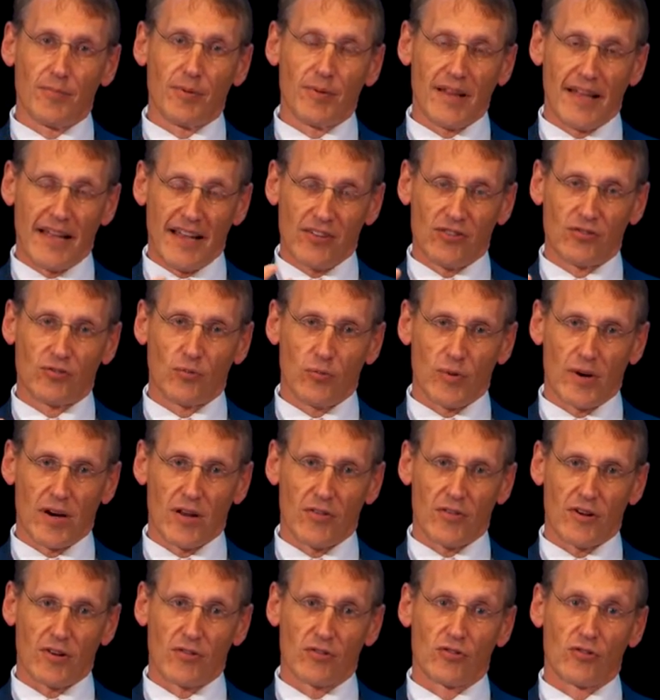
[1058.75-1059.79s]
place where
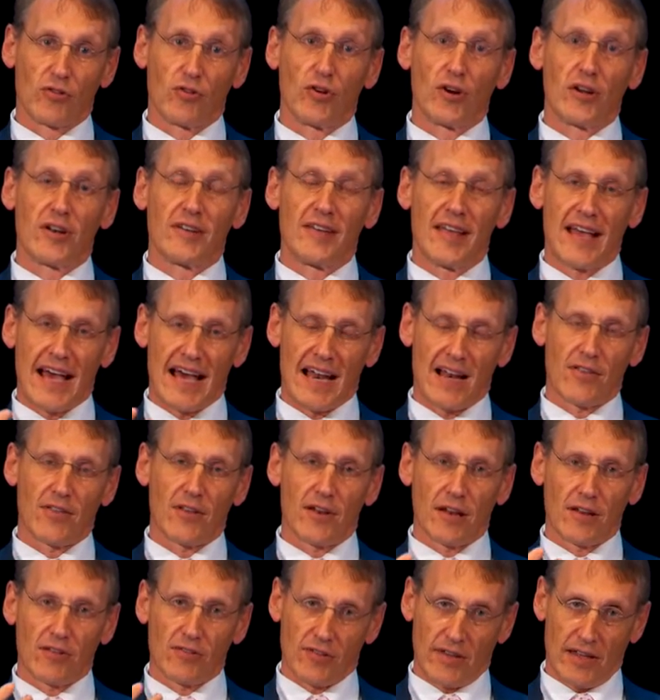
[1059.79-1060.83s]
there's good data that
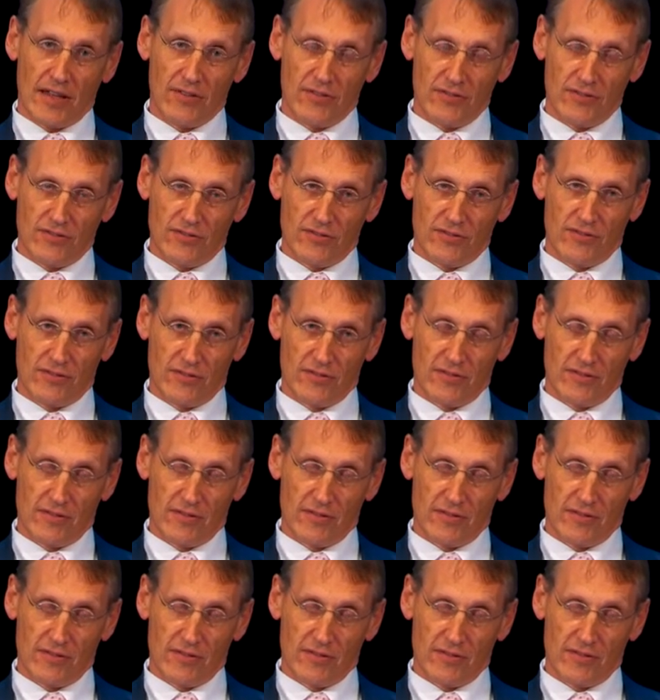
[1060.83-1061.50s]
exists,